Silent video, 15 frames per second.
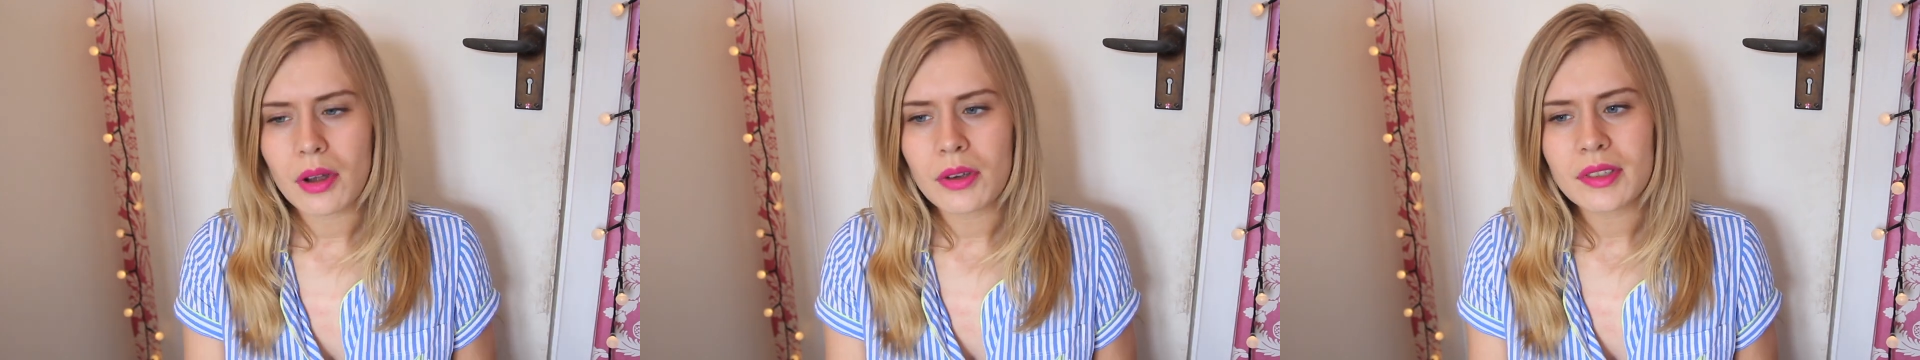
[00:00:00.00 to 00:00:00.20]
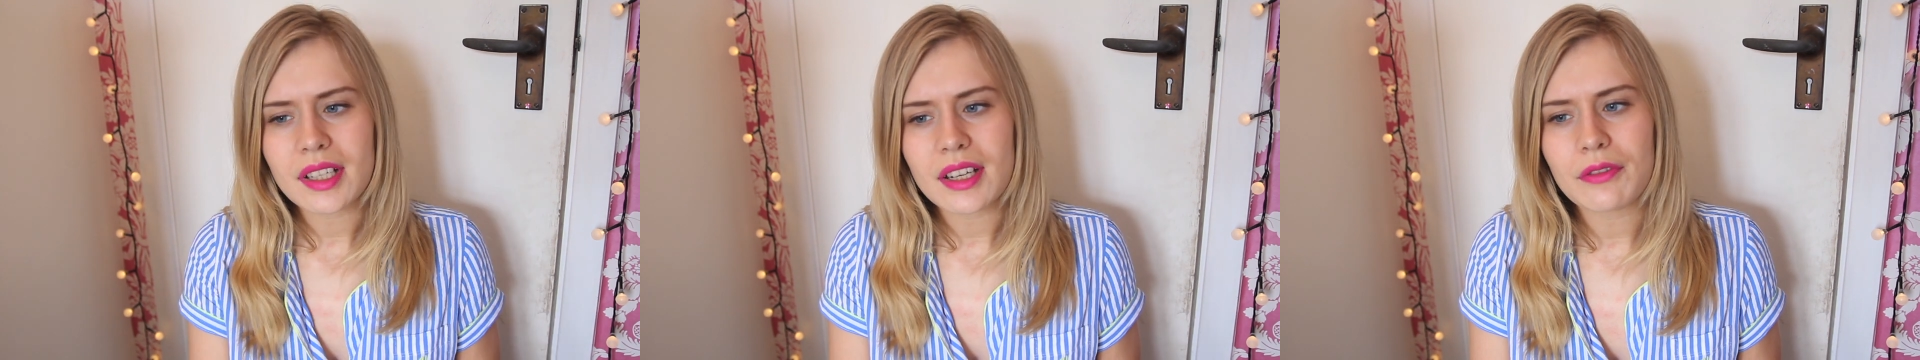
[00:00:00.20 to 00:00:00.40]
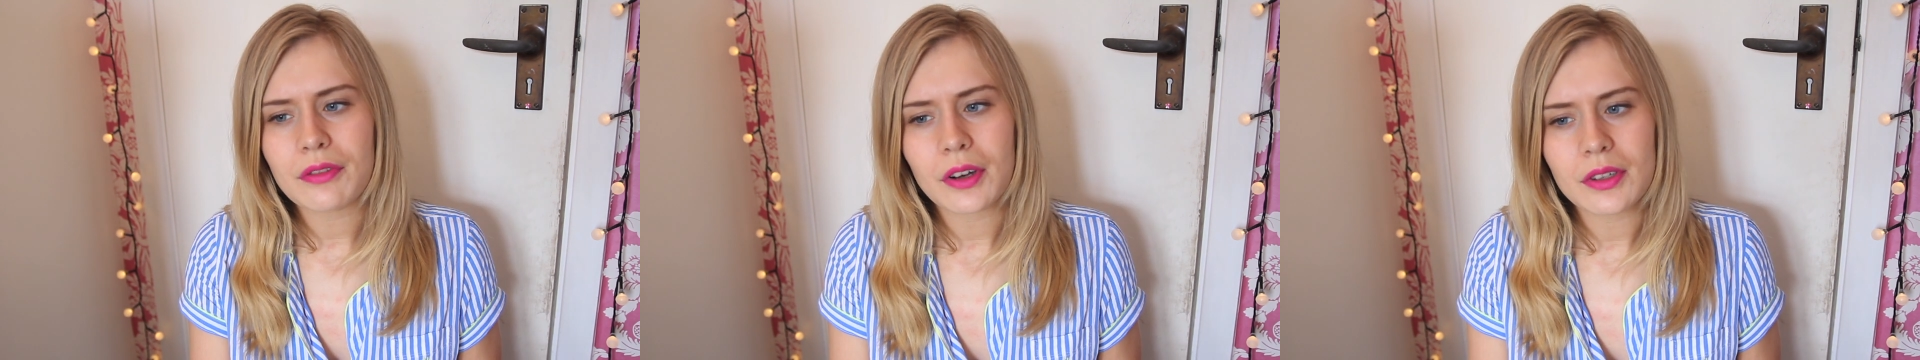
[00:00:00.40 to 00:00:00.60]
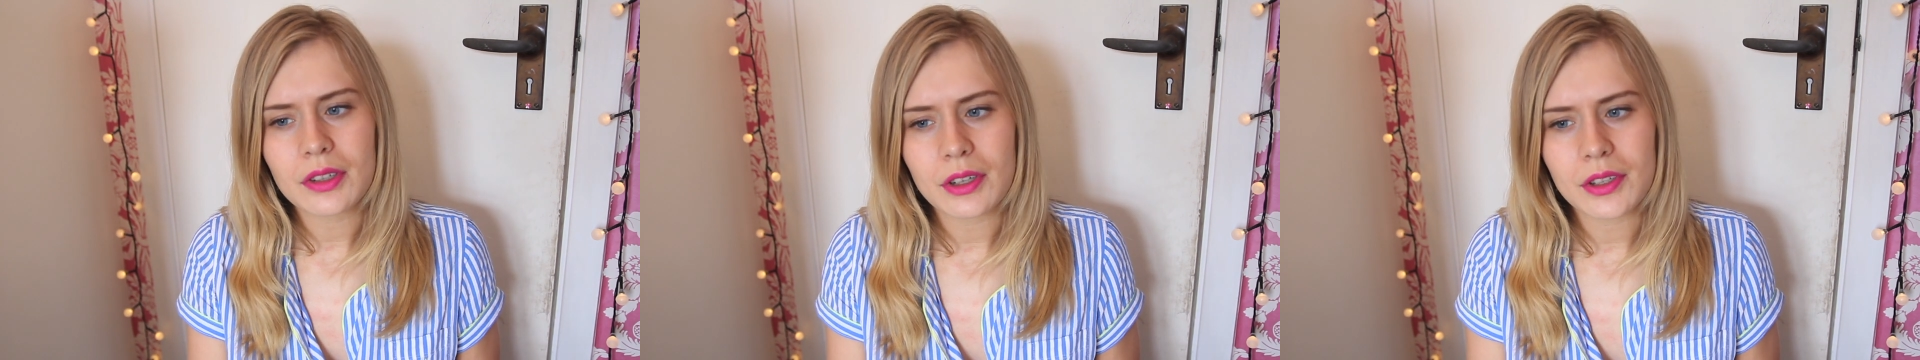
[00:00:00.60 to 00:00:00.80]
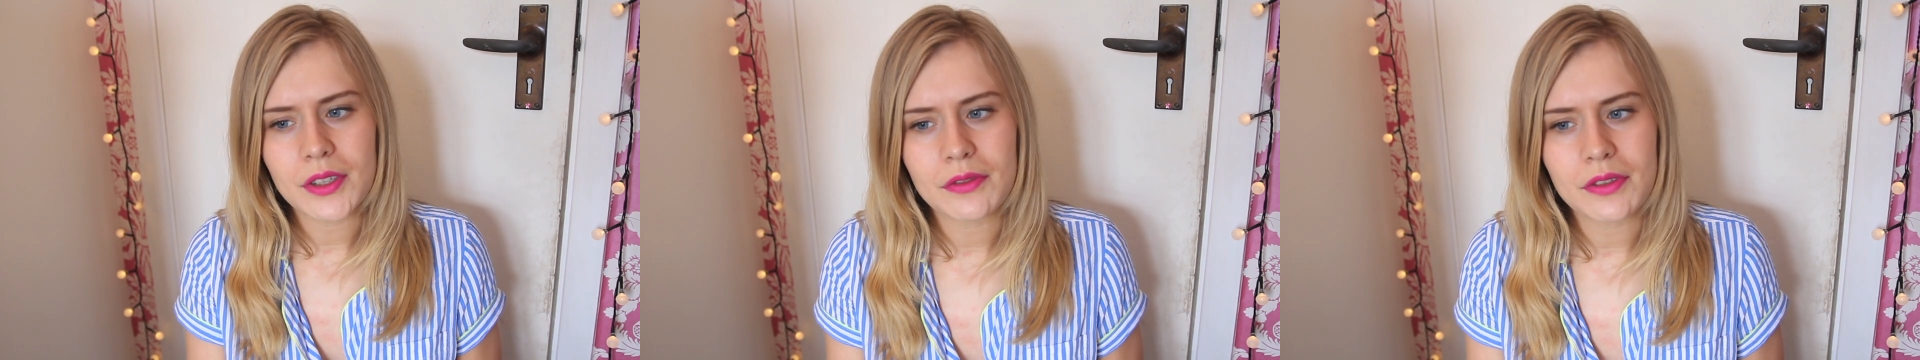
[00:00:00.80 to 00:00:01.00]
mostly
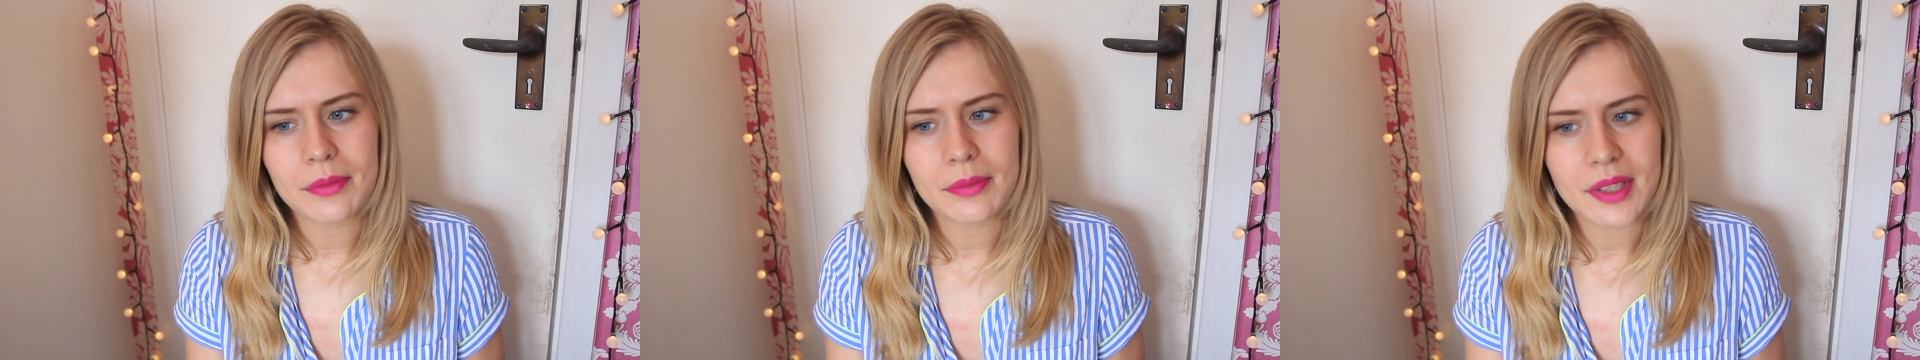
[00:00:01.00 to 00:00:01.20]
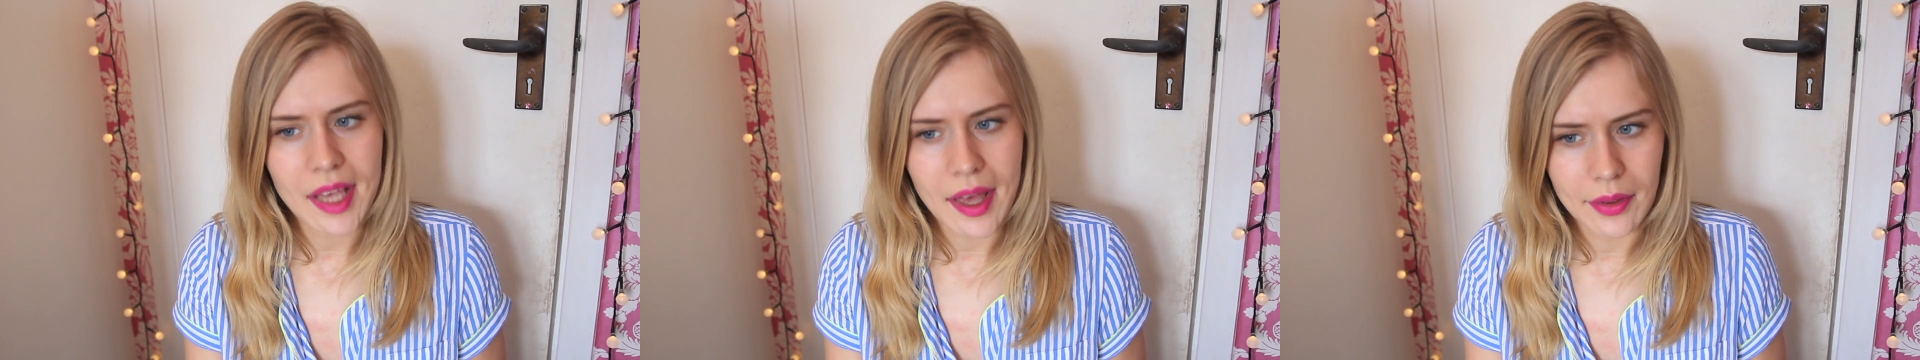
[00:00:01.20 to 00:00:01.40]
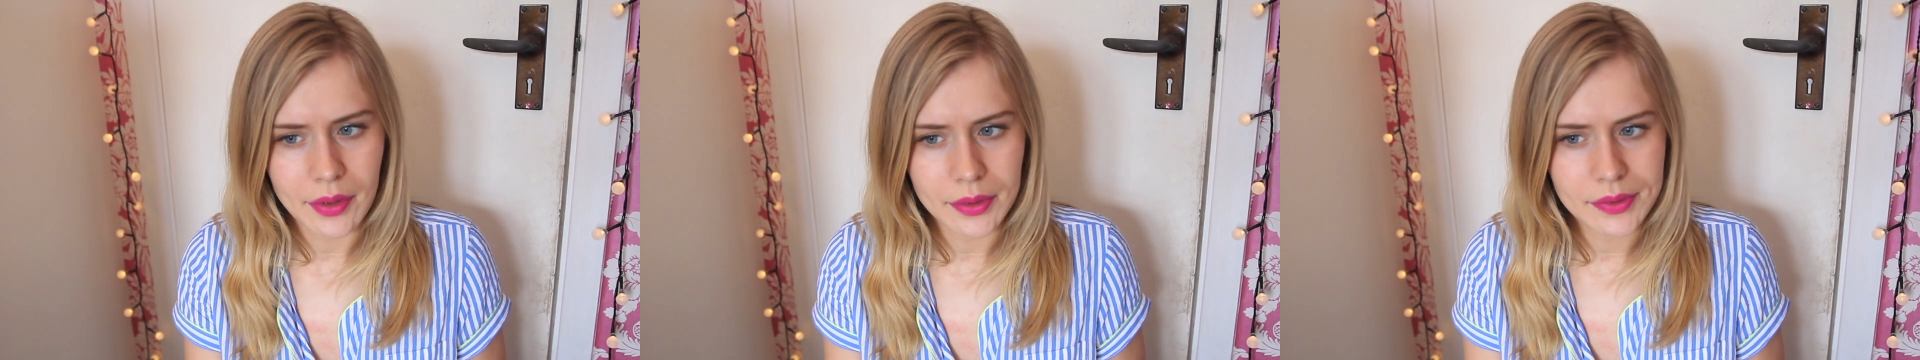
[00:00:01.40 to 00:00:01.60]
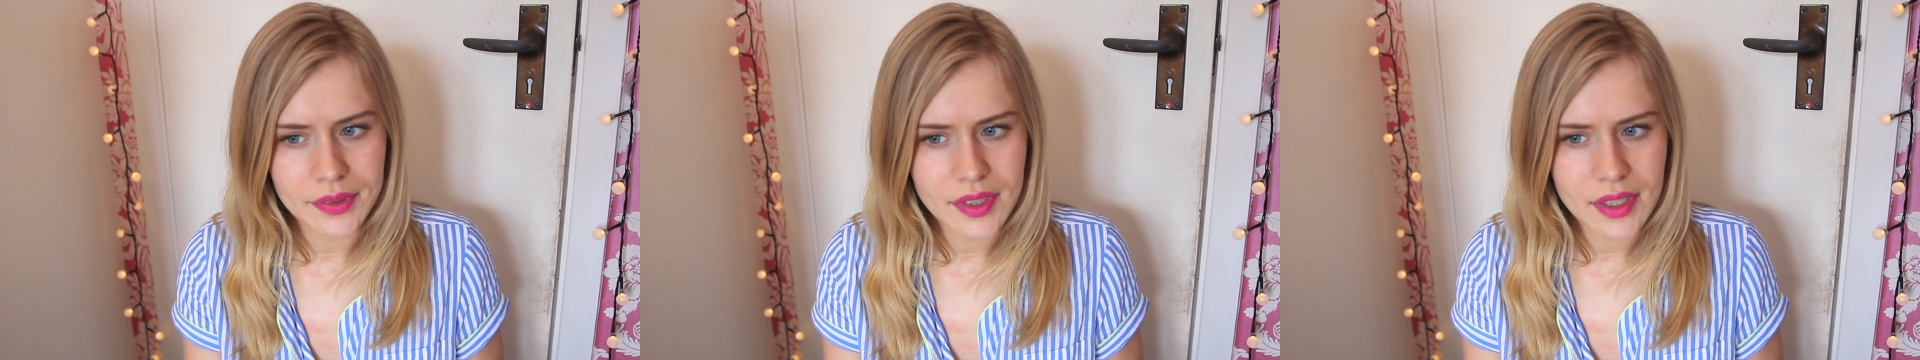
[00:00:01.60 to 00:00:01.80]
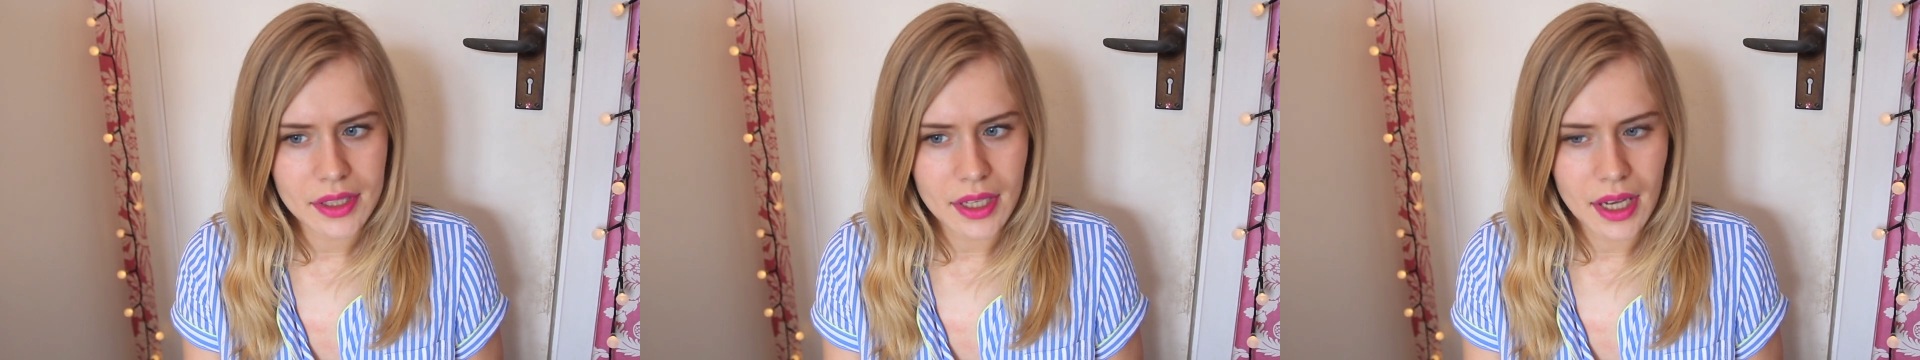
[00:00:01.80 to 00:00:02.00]
photos of
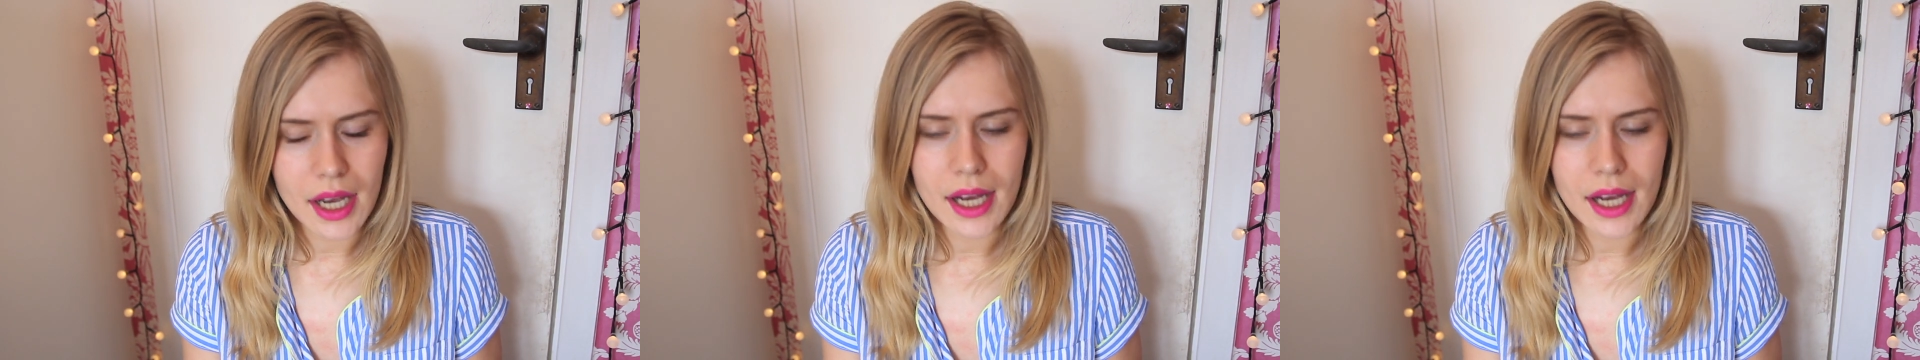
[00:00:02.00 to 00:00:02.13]
themselves.